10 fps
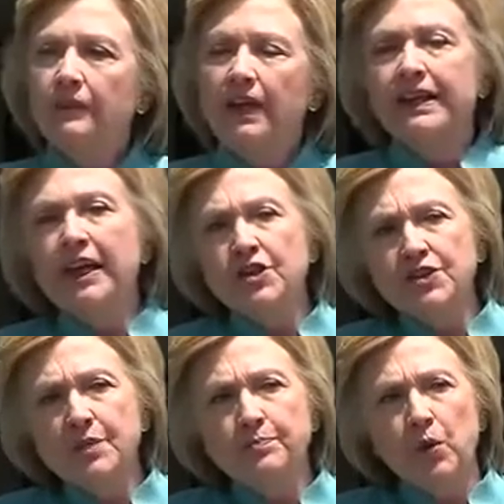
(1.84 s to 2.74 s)
And here's
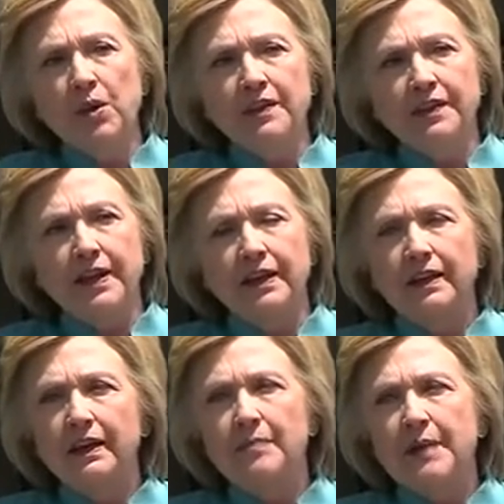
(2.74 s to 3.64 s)
an important
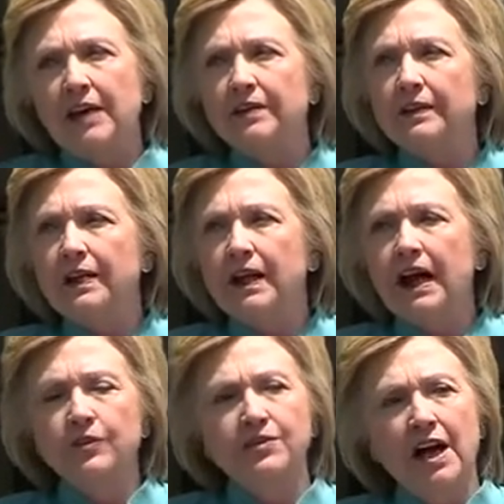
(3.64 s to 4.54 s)
thing about
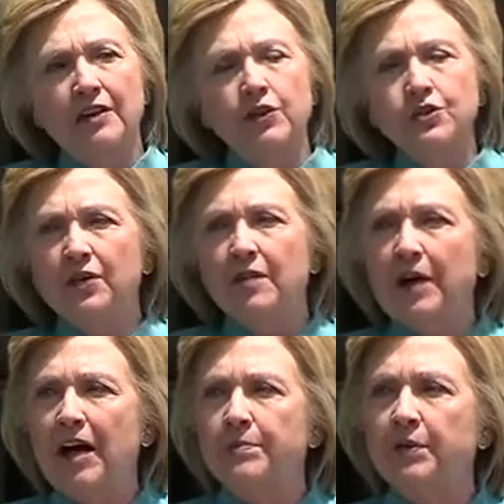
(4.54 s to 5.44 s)
how Donald Trump
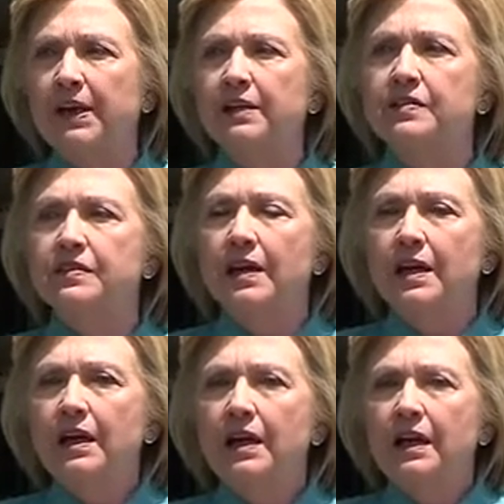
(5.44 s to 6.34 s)
operates
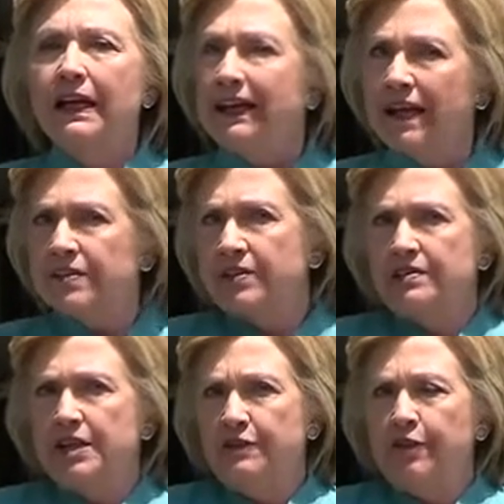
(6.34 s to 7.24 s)
he doesn't
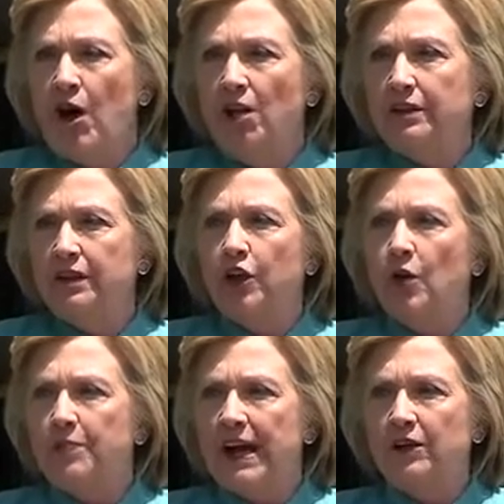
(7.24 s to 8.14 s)
default and go
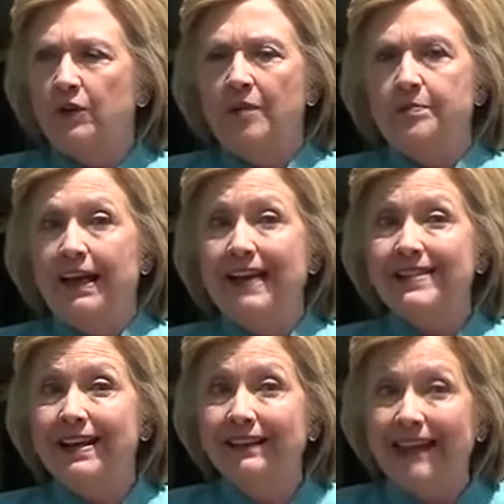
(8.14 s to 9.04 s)
bankrupt as
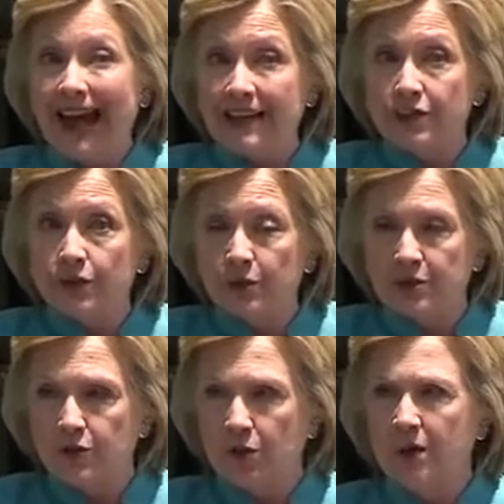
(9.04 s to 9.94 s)
a last
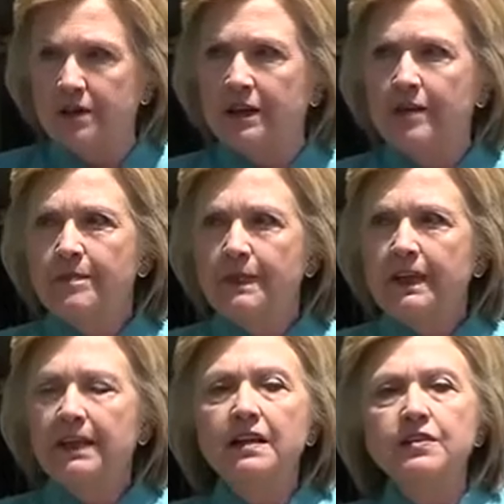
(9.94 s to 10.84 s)
resort,
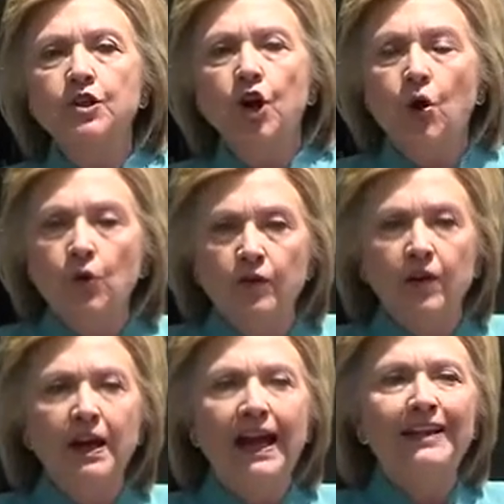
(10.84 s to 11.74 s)
he does it
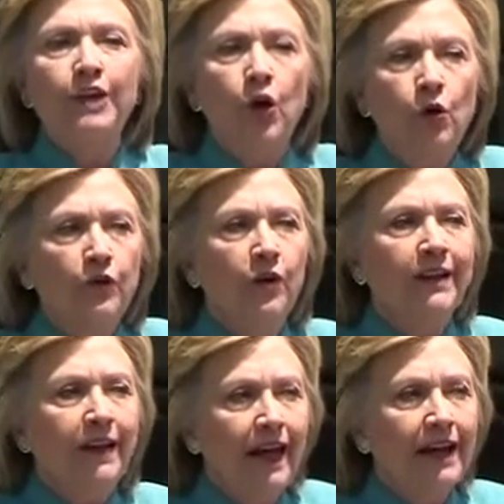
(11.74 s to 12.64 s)
over and over
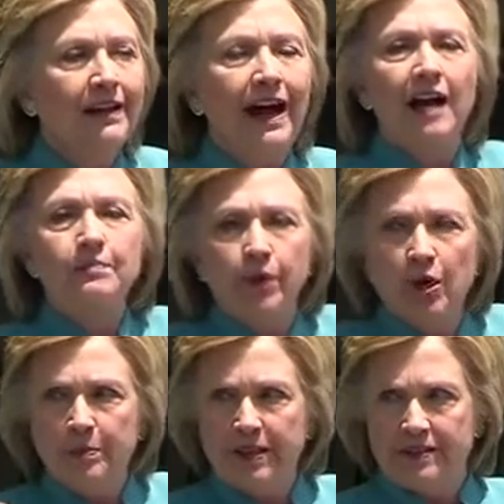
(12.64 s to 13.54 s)
again on
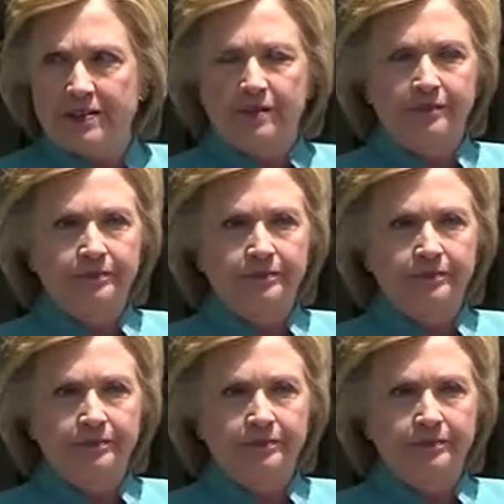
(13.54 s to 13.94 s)
purpose.